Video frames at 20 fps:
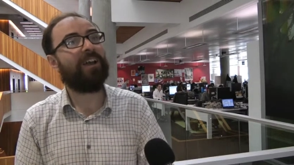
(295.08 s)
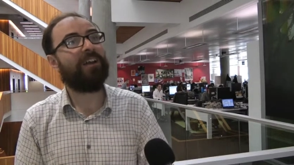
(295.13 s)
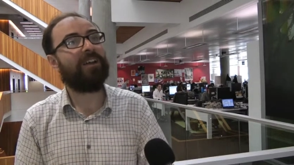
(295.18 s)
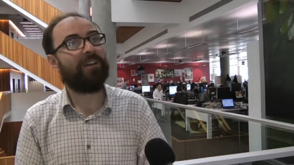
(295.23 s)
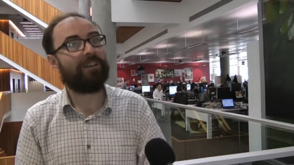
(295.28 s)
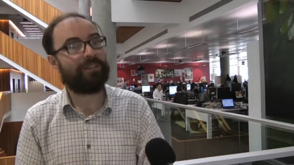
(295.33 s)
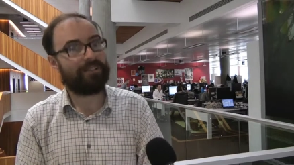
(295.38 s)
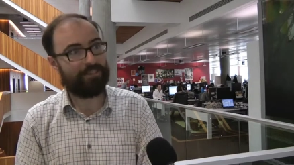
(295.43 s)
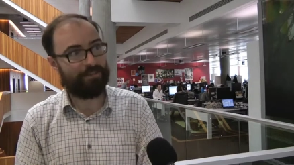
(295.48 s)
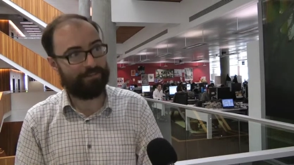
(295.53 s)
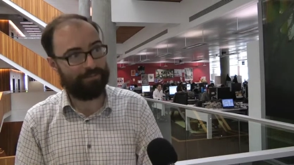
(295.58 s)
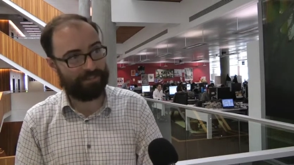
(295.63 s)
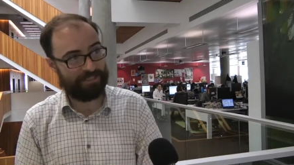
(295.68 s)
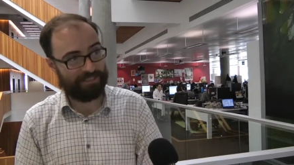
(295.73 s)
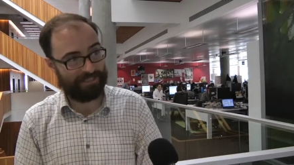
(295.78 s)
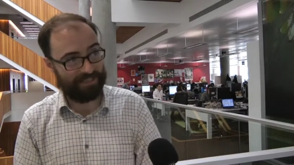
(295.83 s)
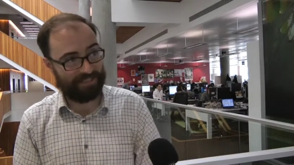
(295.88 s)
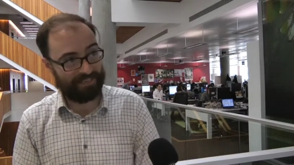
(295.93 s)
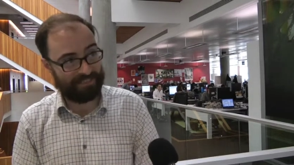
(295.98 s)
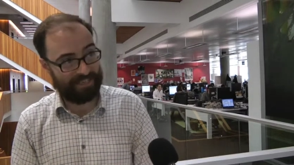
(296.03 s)
lots of the
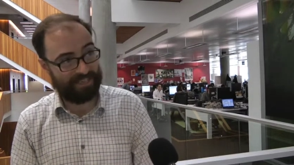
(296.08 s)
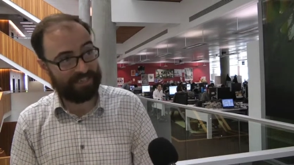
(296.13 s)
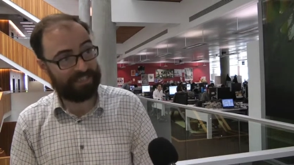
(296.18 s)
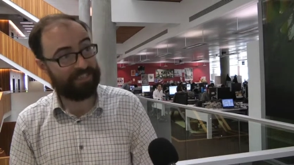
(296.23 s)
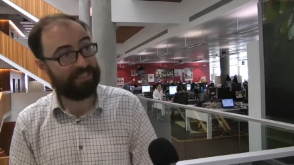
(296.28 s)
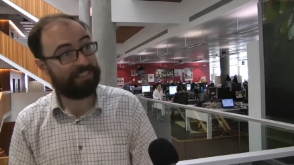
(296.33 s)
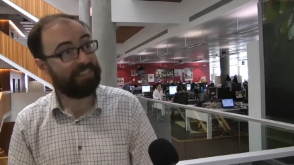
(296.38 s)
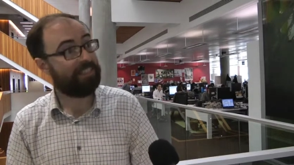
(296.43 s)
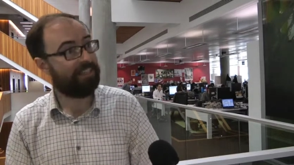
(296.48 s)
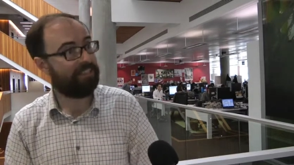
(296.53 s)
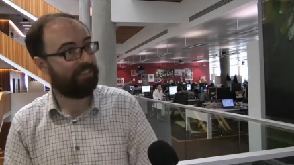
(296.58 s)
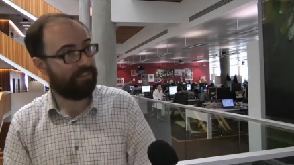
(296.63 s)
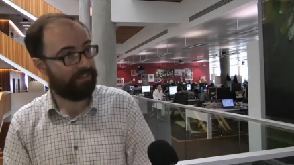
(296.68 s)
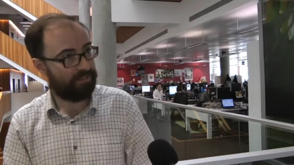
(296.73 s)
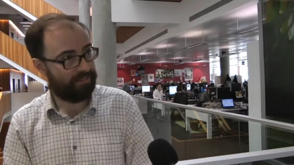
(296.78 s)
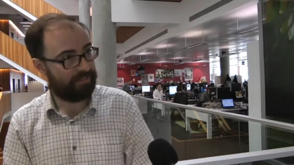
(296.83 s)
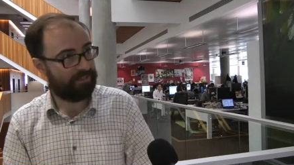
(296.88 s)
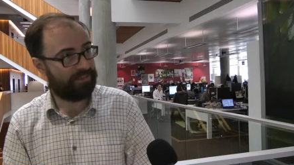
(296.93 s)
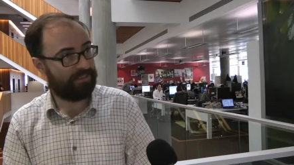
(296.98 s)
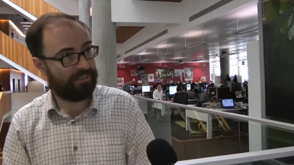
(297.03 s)
visualization, you know, the,
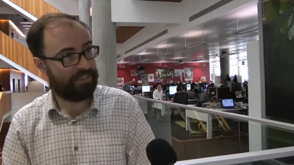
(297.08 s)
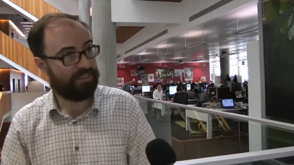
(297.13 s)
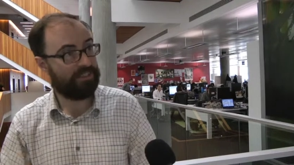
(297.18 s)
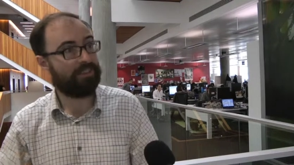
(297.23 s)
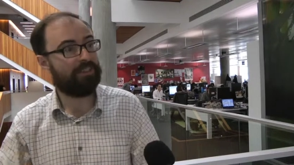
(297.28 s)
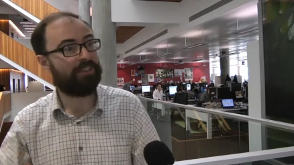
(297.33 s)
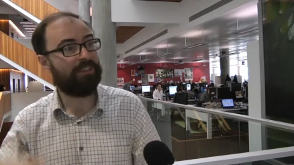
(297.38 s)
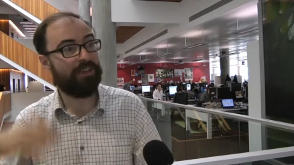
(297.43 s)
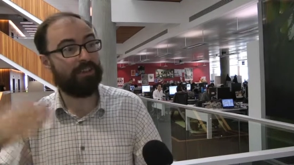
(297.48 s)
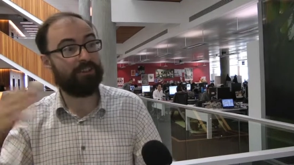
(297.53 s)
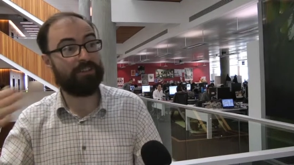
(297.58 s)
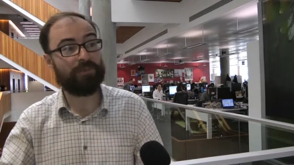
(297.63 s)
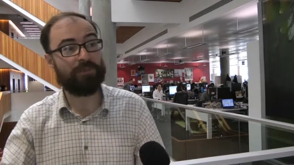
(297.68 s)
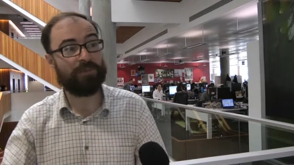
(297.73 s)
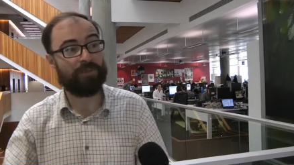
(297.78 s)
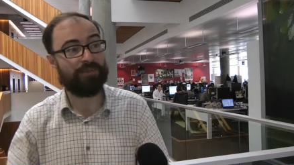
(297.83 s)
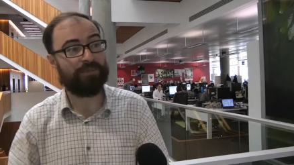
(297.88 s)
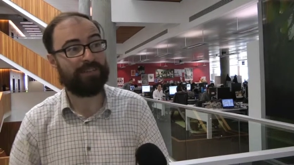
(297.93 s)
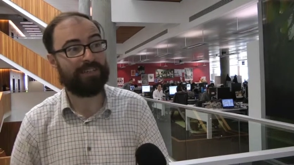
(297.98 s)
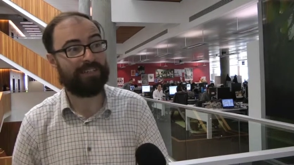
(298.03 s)
the,
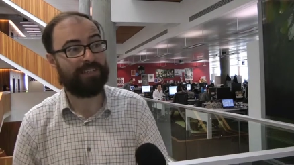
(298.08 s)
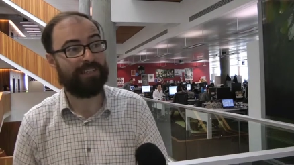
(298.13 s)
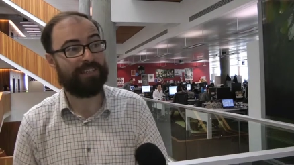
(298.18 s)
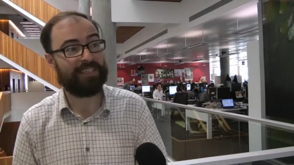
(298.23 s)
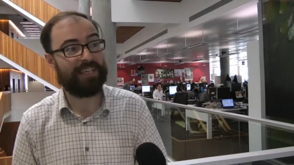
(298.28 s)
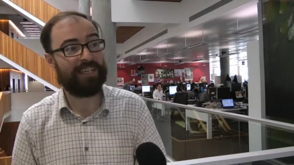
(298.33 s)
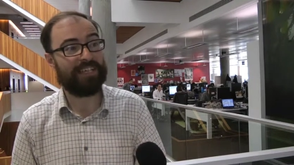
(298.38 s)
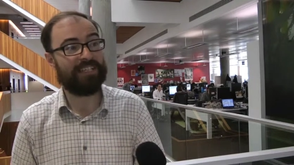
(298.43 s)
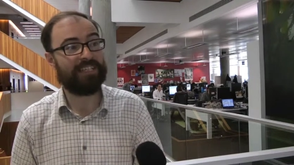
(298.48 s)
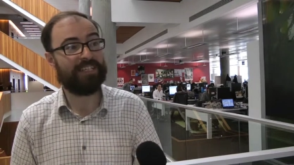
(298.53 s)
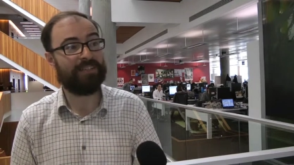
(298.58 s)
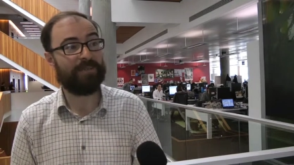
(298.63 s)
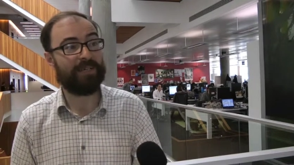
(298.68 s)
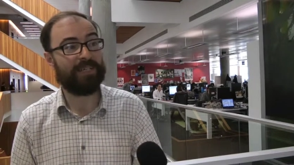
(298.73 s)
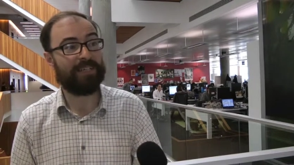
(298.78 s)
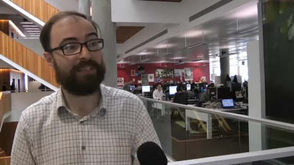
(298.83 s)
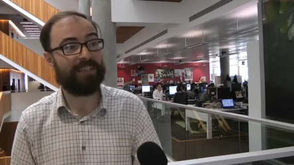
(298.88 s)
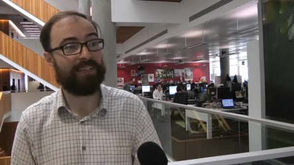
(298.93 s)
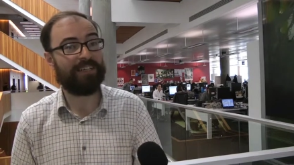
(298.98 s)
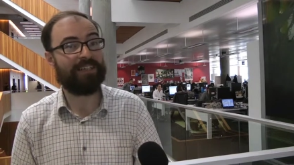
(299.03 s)
notable visualizations
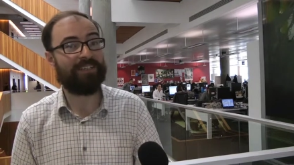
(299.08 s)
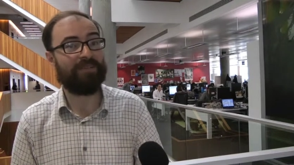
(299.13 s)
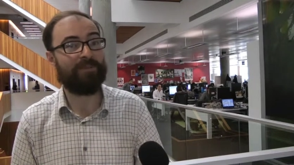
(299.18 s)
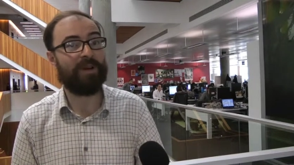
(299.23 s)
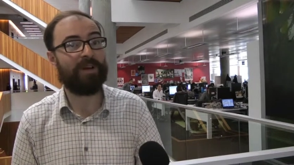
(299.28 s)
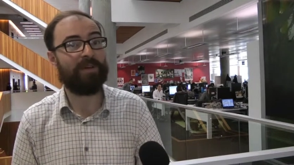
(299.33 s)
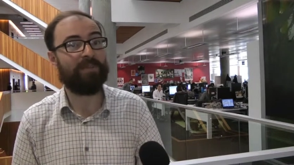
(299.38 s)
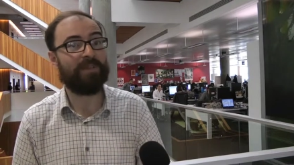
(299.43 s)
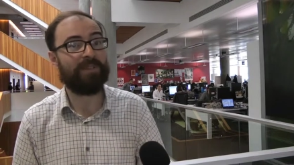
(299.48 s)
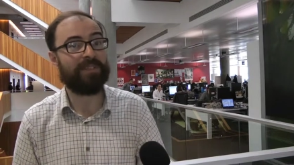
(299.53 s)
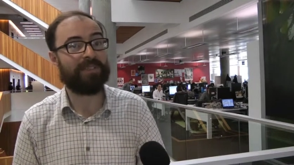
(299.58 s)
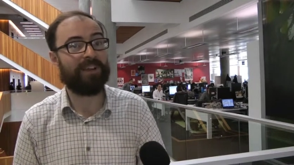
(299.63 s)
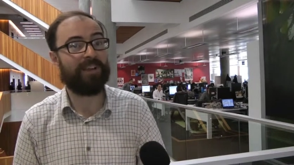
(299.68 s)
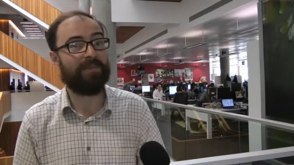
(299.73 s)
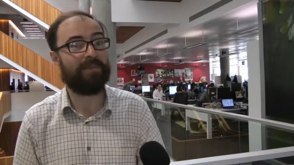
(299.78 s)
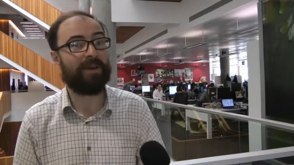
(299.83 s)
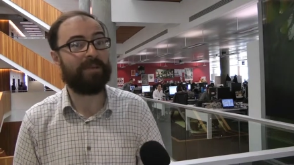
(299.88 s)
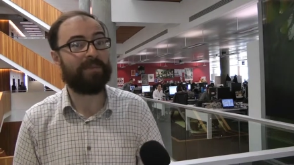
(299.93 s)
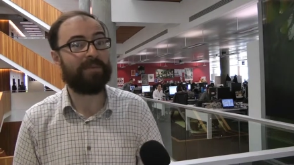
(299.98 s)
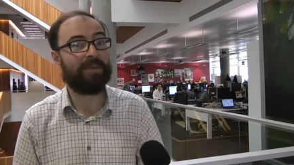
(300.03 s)
being done at the moment are
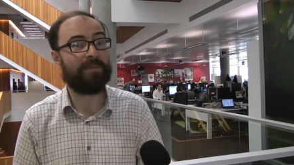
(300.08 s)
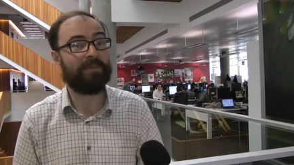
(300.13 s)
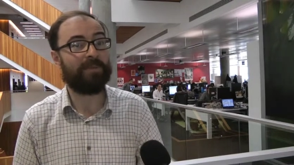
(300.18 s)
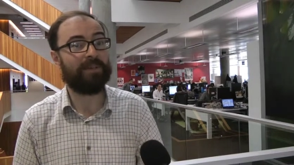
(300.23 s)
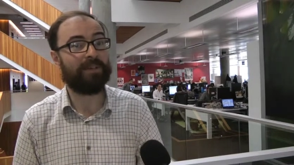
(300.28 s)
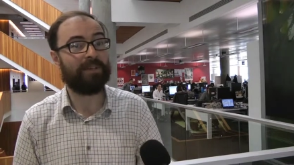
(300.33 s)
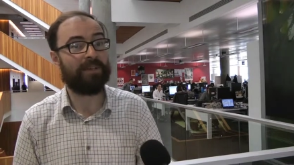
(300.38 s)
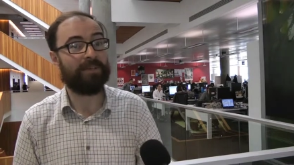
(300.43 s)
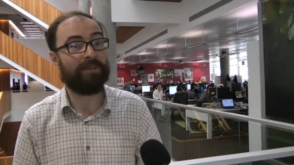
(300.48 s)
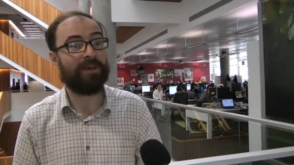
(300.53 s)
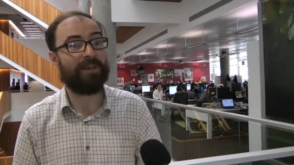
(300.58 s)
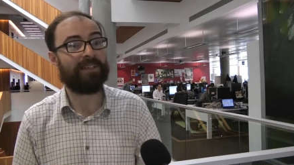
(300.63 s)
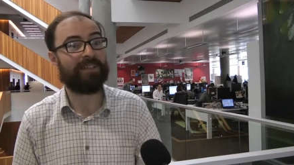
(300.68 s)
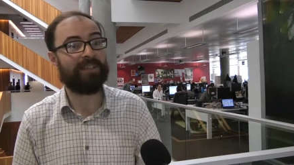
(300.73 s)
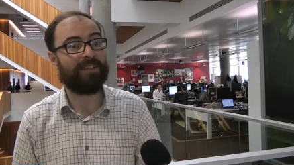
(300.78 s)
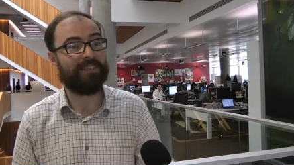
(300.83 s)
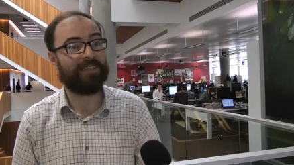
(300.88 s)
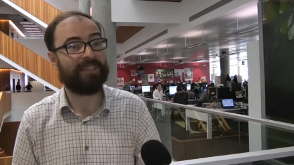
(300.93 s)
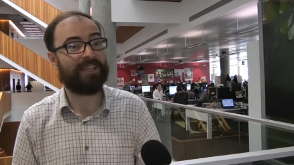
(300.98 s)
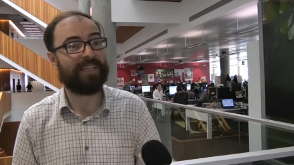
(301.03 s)
by people who are
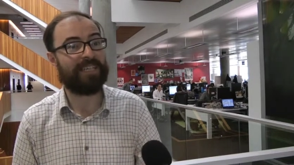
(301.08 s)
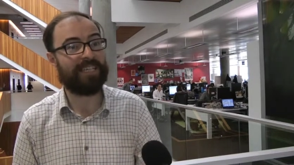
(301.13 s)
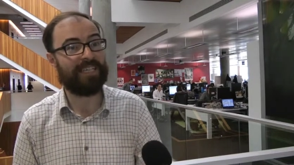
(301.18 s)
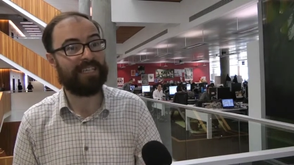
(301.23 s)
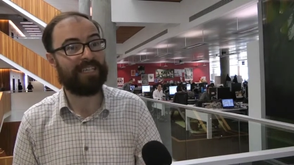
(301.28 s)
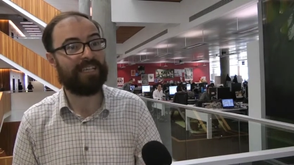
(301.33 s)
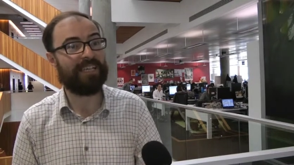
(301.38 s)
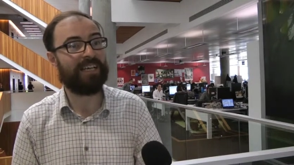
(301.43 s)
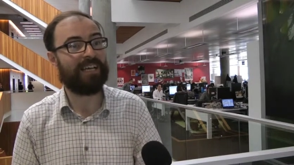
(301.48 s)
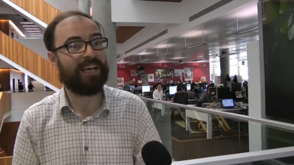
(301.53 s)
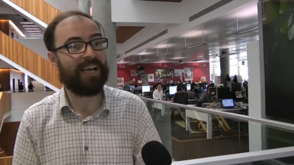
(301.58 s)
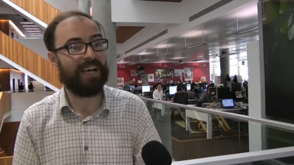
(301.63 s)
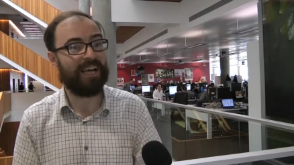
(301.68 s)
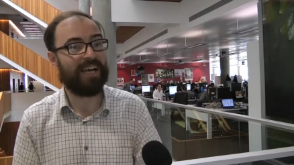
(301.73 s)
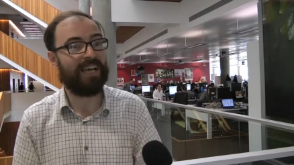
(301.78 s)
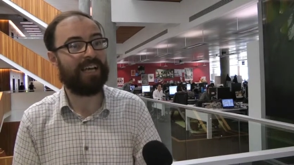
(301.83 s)
good either uh,